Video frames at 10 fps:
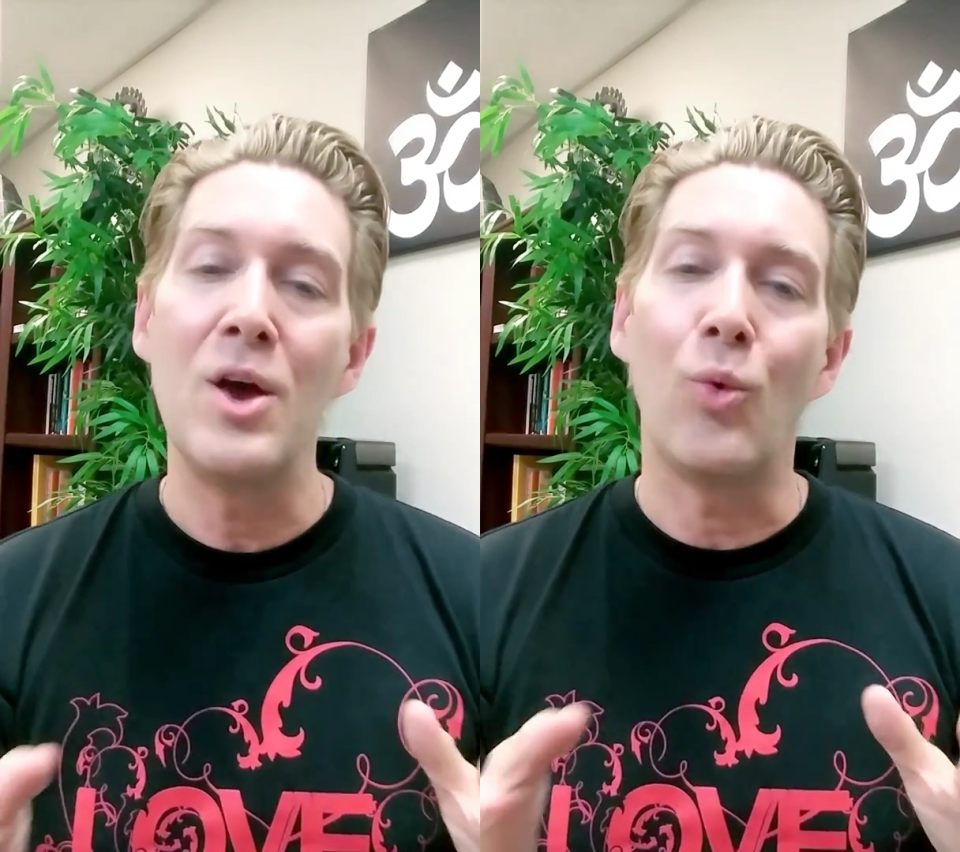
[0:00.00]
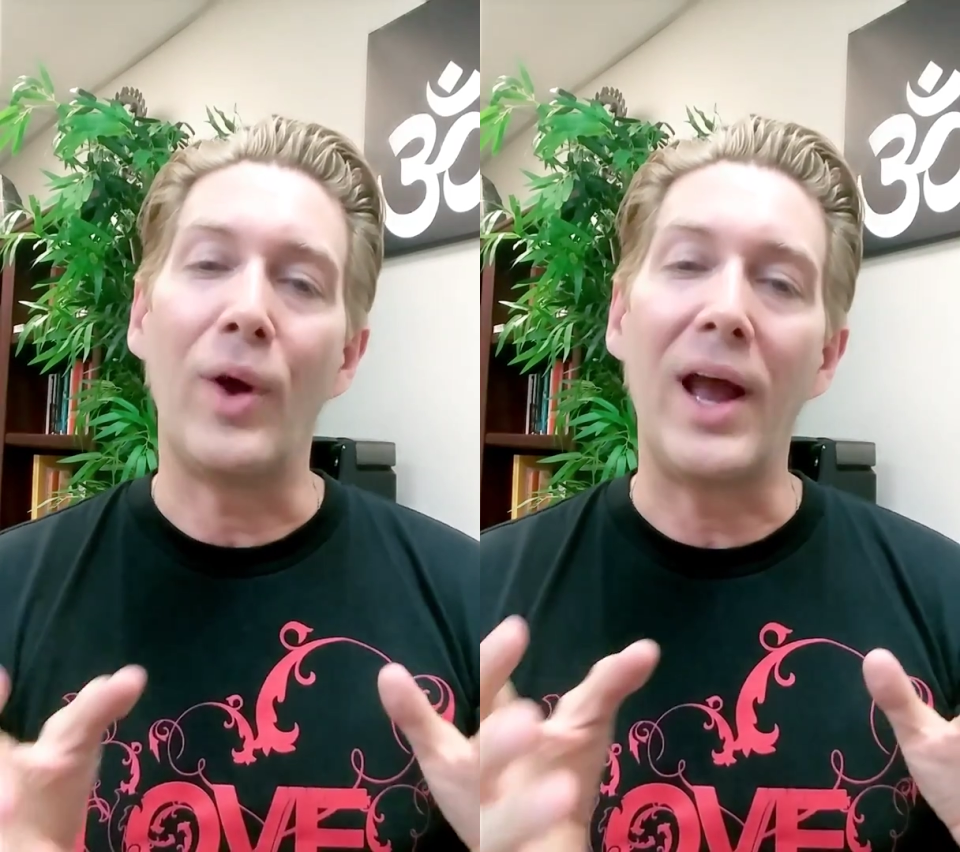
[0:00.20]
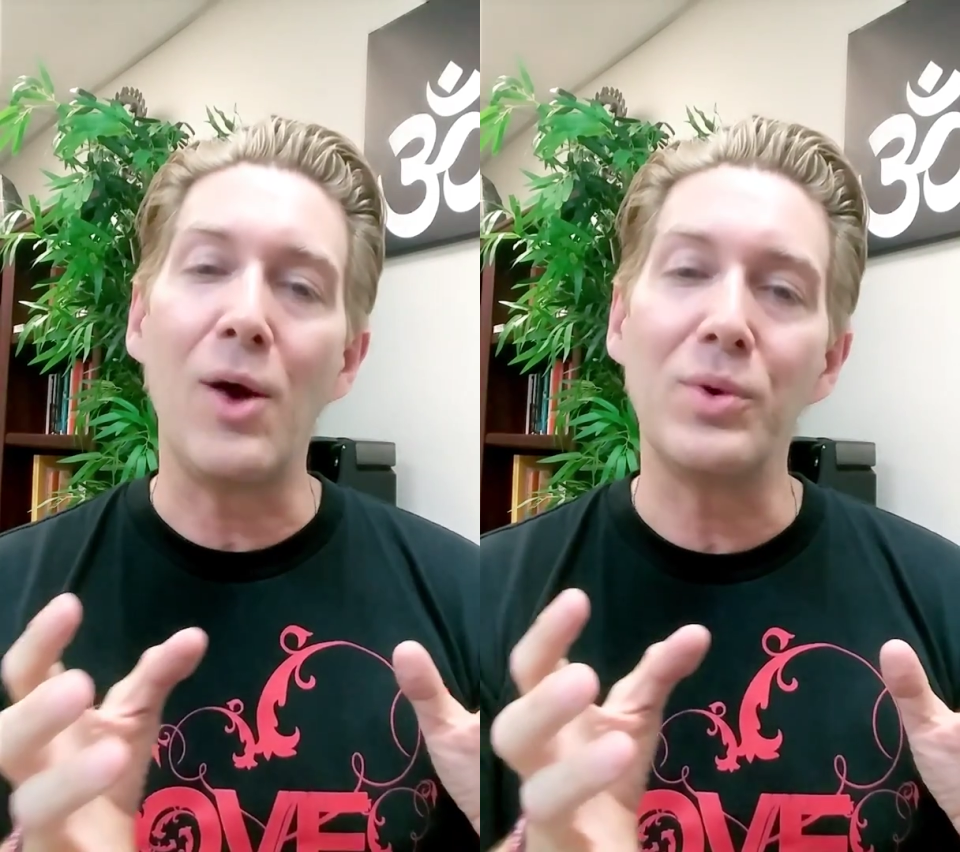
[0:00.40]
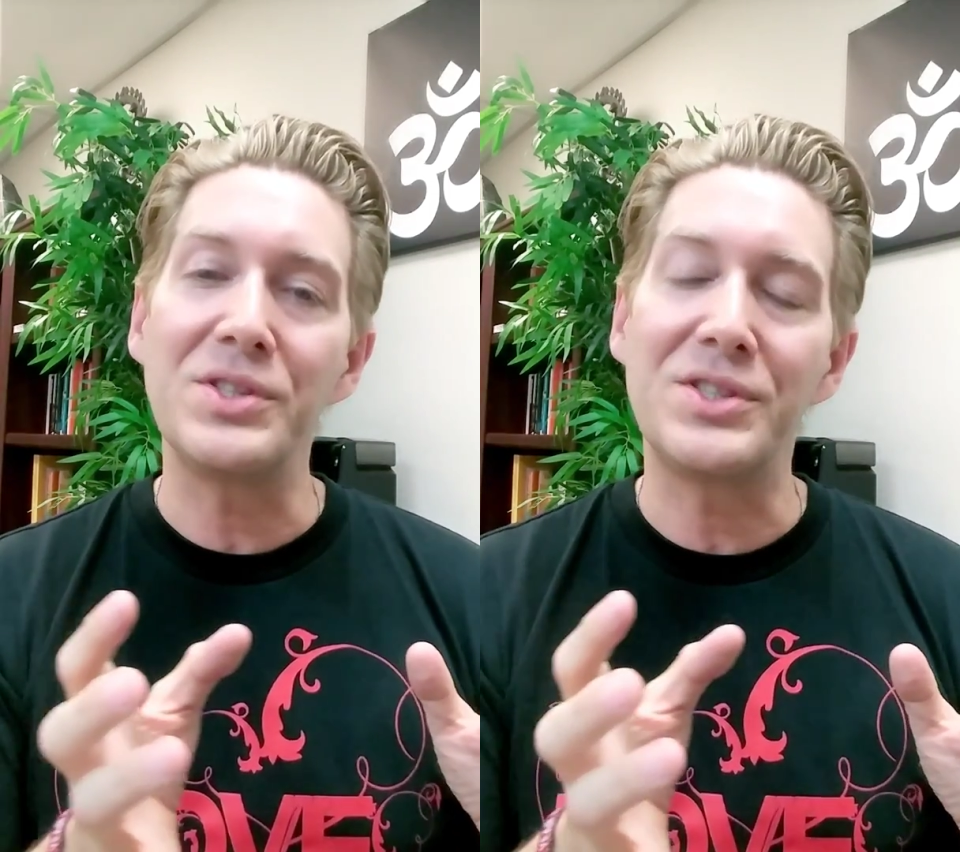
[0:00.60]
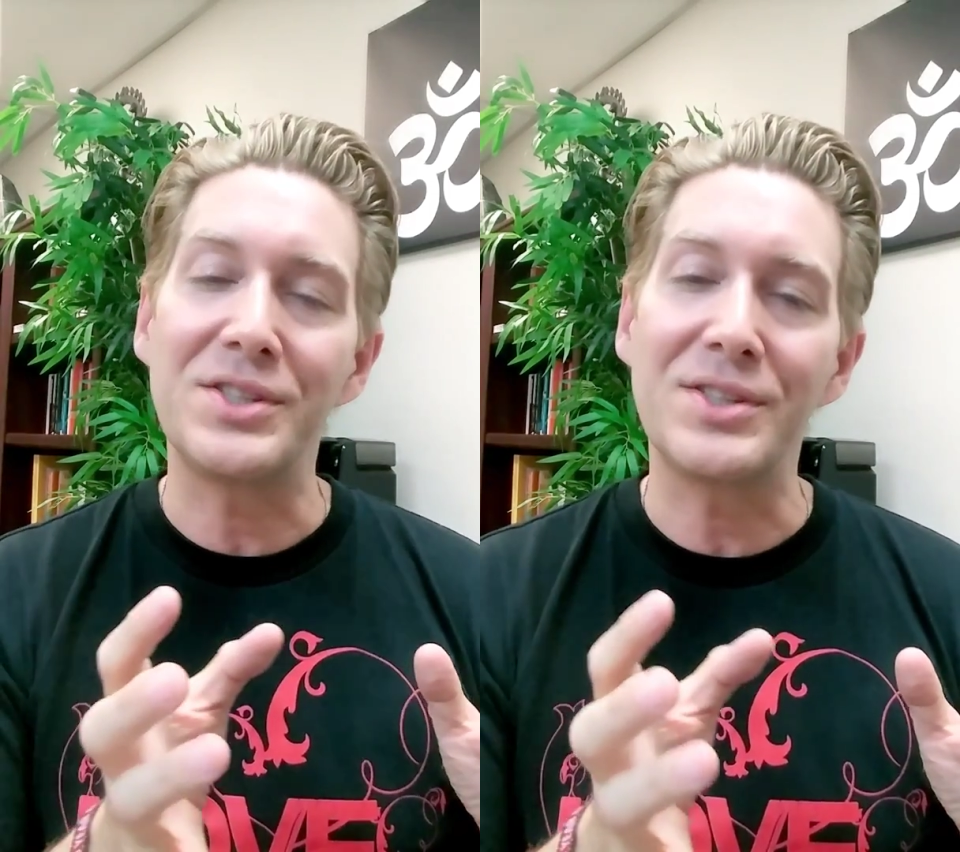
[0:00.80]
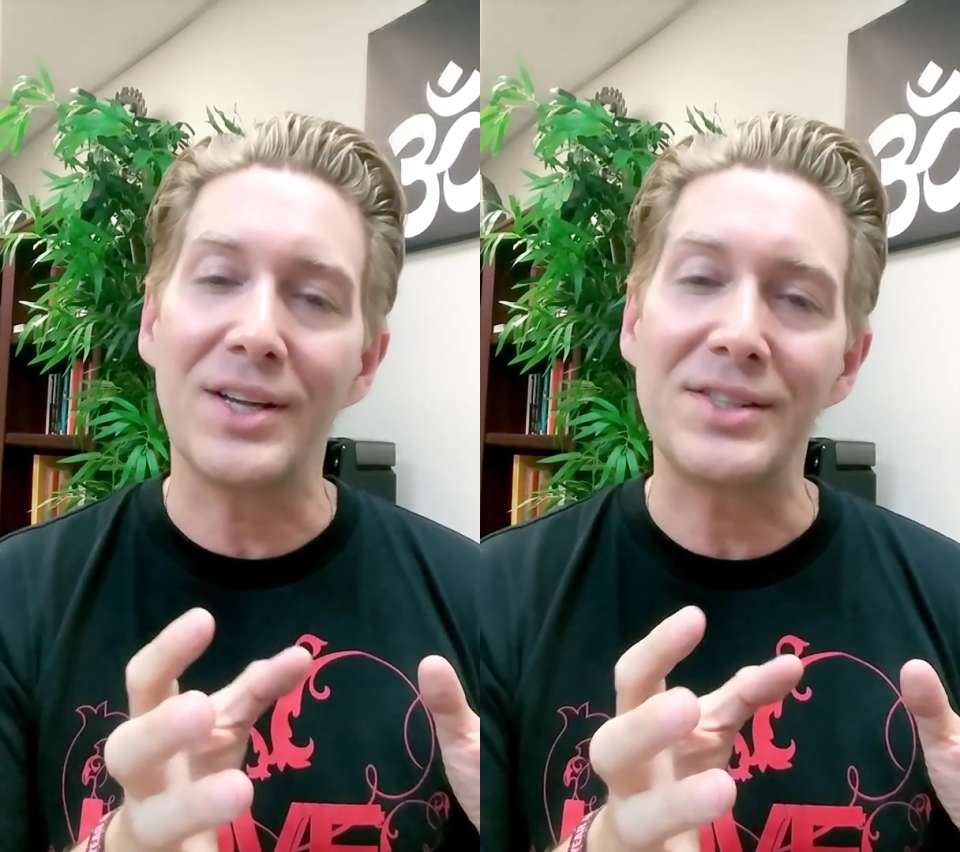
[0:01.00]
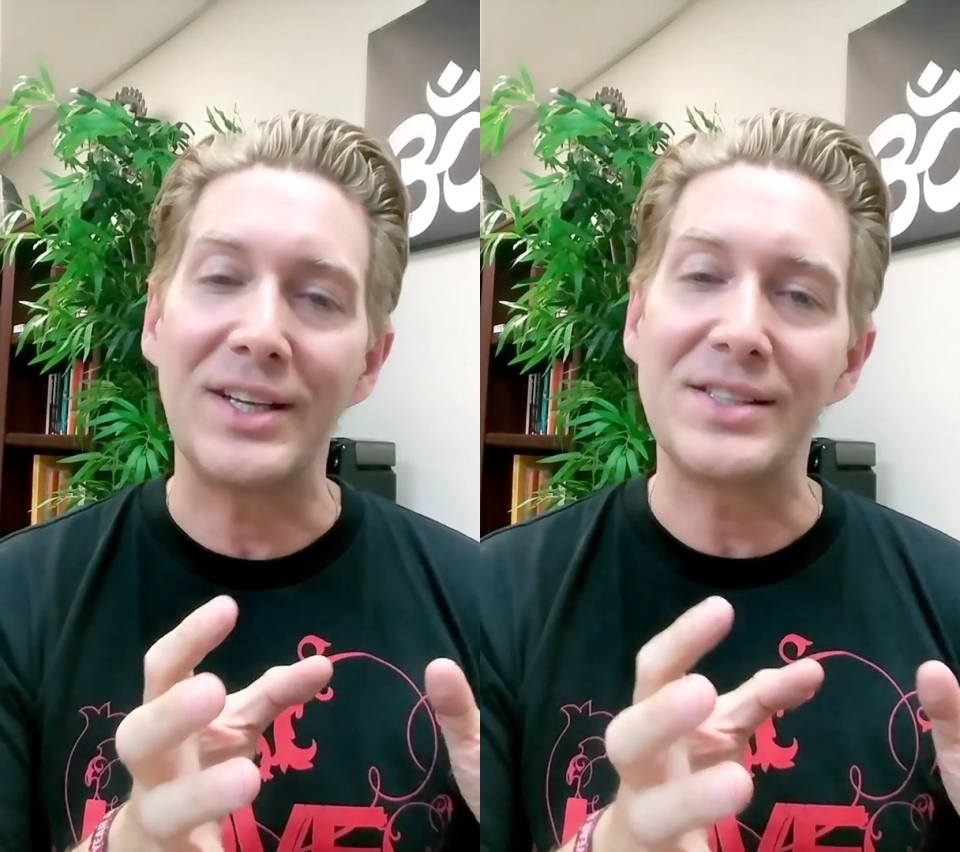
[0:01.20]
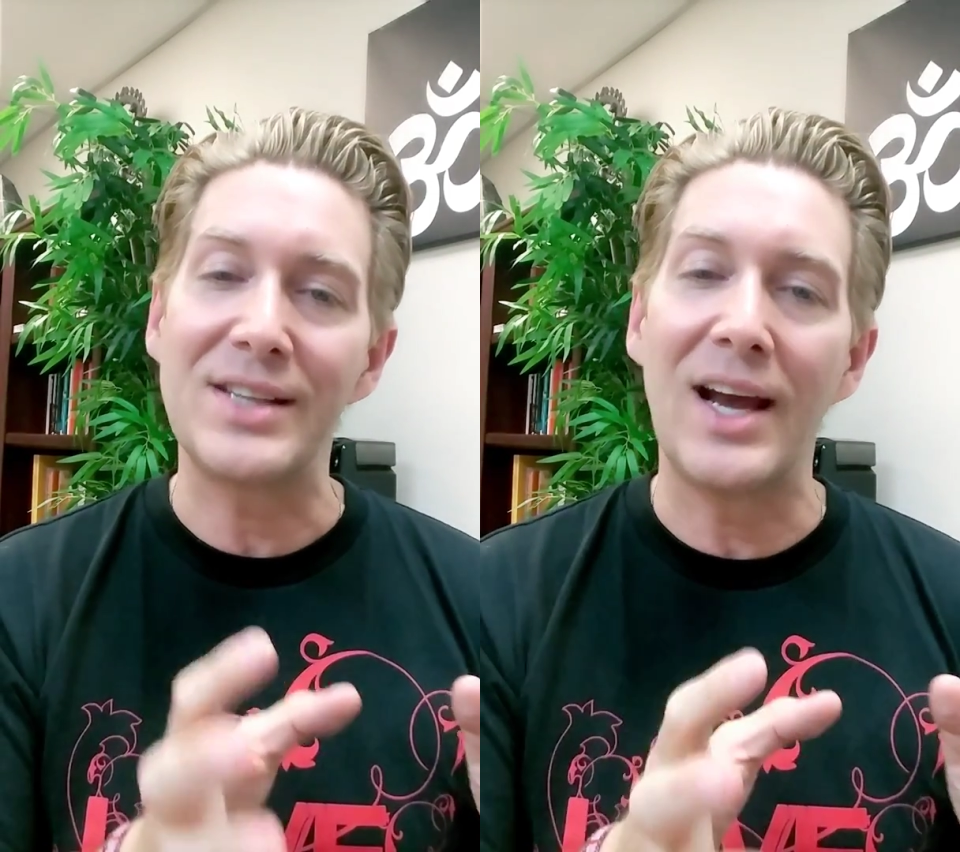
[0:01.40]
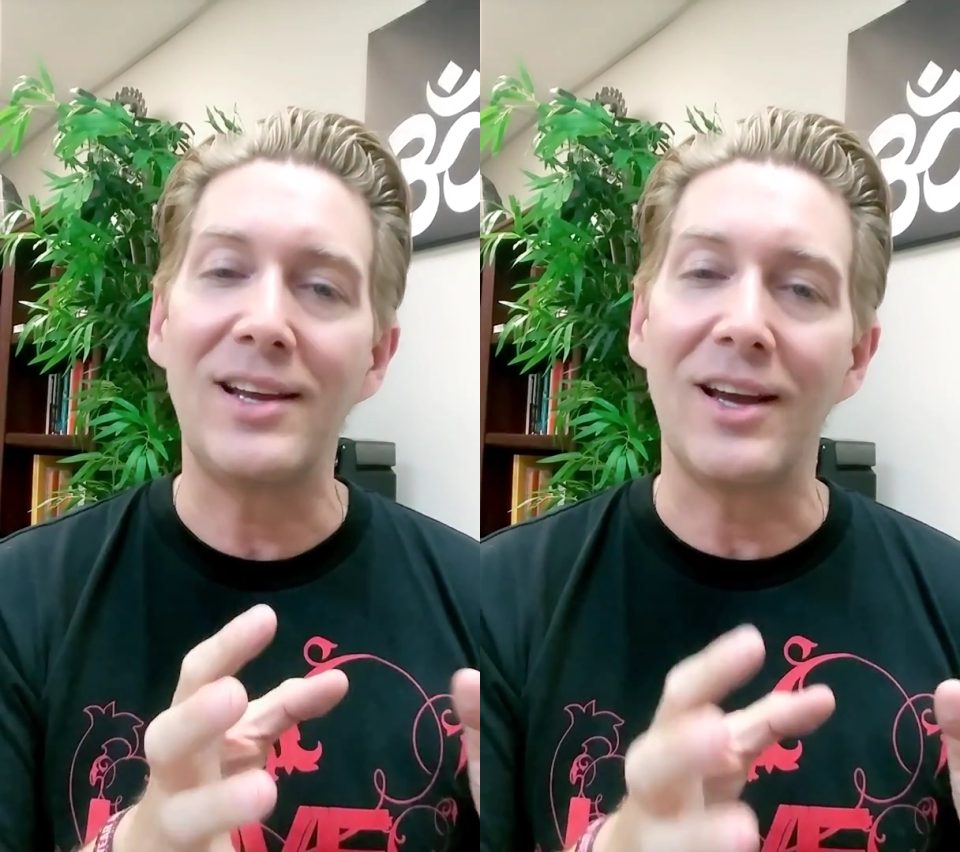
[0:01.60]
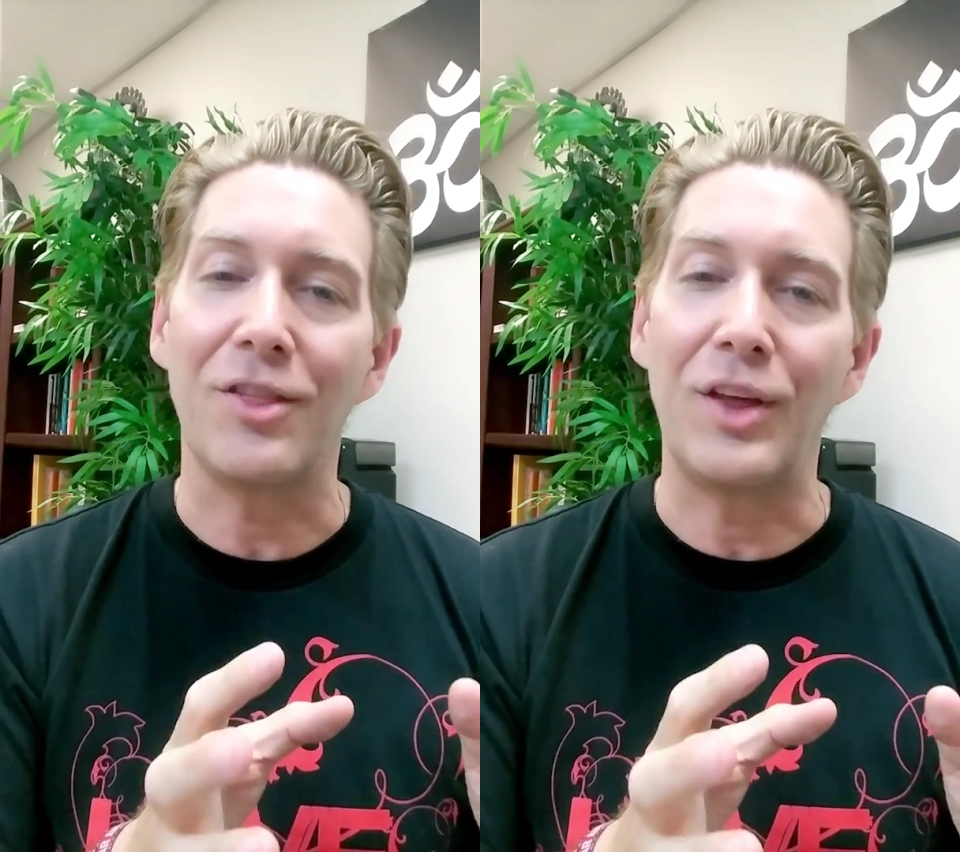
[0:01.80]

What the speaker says: When I was discussing psychic